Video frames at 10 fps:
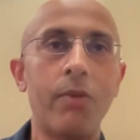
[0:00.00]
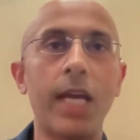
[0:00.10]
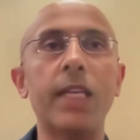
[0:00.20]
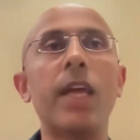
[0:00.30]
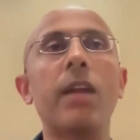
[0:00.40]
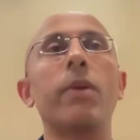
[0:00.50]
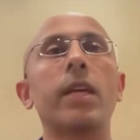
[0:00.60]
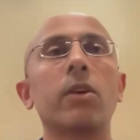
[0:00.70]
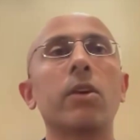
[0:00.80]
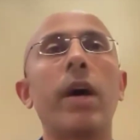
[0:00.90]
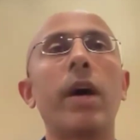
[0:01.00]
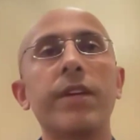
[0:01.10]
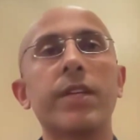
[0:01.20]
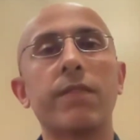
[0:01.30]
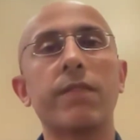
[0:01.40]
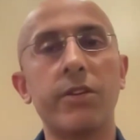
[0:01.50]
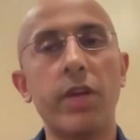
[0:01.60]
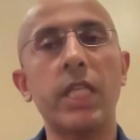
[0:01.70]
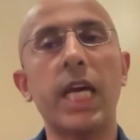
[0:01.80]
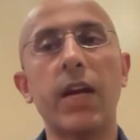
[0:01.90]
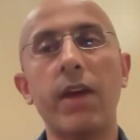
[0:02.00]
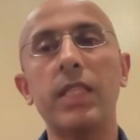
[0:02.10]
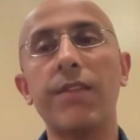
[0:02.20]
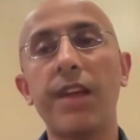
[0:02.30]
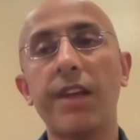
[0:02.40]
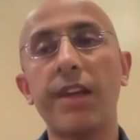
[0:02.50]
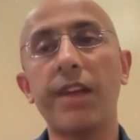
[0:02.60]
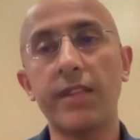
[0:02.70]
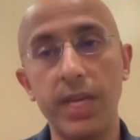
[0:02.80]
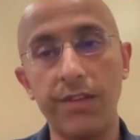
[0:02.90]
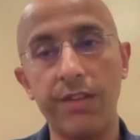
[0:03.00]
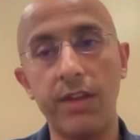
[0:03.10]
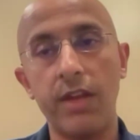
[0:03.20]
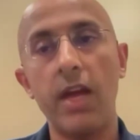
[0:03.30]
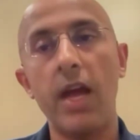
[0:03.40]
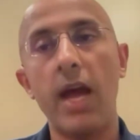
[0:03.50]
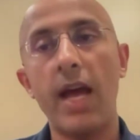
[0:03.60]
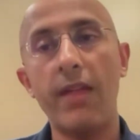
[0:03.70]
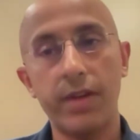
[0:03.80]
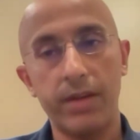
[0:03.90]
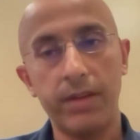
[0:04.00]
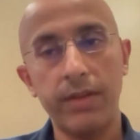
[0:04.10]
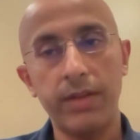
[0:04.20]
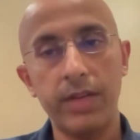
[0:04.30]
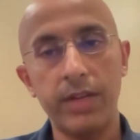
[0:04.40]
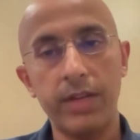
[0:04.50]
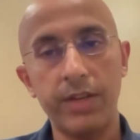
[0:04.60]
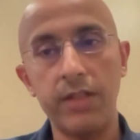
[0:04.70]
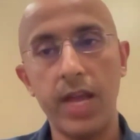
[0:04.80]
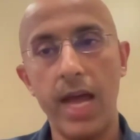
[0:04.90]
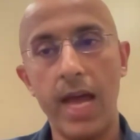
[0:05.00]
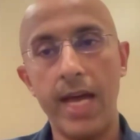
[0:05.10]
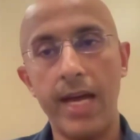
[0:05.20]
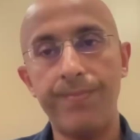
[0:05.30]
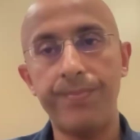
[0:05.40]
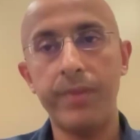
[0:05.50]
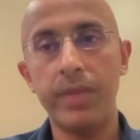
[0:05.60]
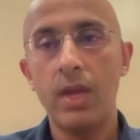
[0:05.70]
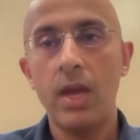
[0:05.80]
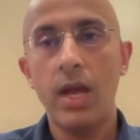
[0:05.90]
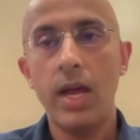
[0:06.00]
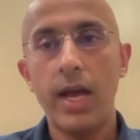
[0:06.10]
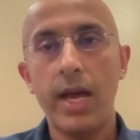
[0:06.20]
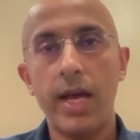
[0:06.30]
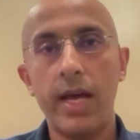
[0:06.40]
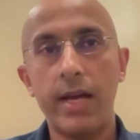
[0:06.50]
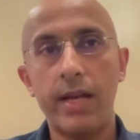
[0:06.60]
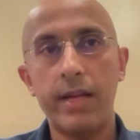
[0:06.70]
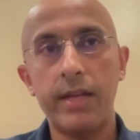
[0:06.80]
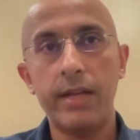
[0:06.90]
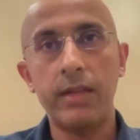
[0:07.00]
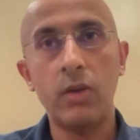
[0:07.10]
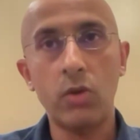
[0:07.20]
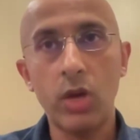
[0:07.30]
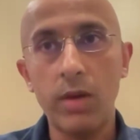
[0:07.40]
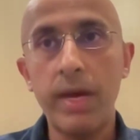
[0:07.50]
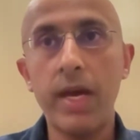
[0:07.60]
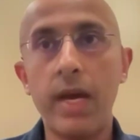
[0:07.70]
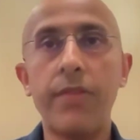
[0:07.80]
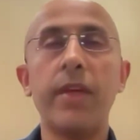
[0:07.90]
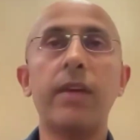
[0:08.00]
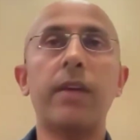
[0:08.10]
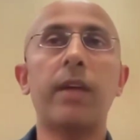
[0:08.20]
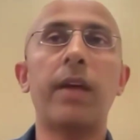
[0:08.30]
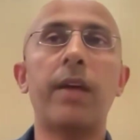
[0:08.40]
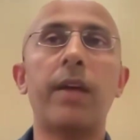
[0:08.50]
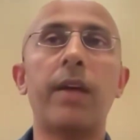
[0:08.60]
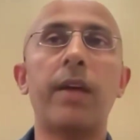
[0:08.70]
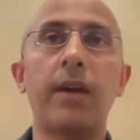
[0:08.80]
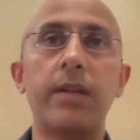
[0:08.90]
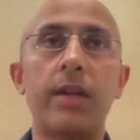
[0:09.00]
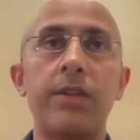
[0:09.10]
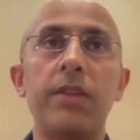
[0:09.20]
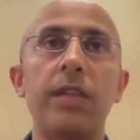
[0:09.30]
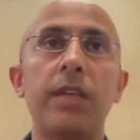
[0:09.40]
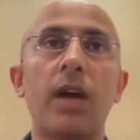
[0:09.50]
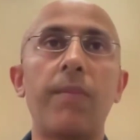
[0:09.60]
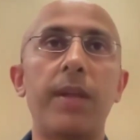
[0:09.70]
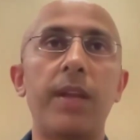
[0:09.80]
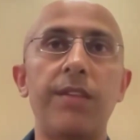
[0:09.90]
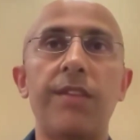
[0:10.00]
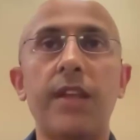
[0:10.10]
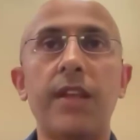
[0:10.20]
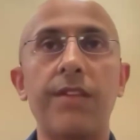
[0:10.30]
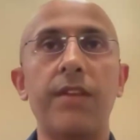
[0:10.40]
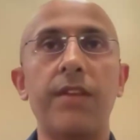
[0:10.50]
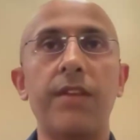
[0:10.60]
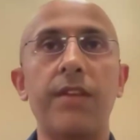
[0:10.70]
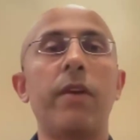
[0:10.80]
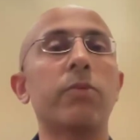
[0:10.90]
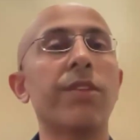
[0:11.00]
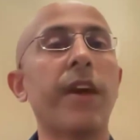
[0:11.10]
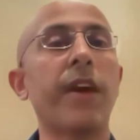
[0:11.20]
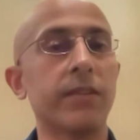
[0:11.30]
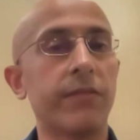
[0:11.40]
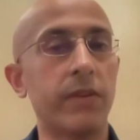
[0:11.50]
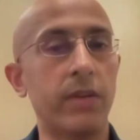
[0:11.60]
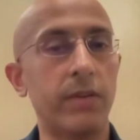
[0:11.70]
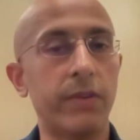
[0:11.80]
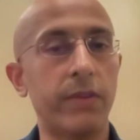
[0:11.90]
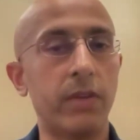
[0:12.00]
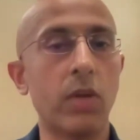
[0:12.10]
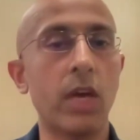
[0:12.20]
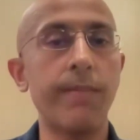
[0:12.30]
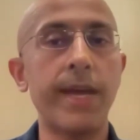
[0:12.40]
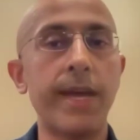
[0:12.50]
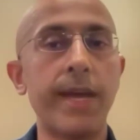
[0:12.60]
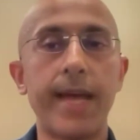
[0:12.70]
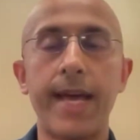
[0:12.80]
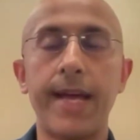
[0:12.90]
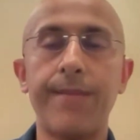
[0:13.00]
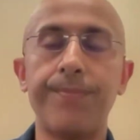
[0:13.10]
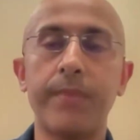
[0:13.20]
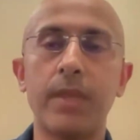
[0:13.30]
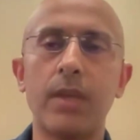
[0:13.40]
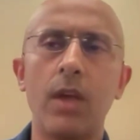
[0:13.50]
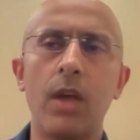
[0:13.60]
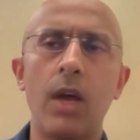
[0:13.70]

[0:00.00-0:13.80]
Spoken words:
we're lucky that we can quite effectively treat cataract. That's actually the biggest other condition. Glaucoma, I think I don't think diabetes is seen as a direct risk factor for glaucoma.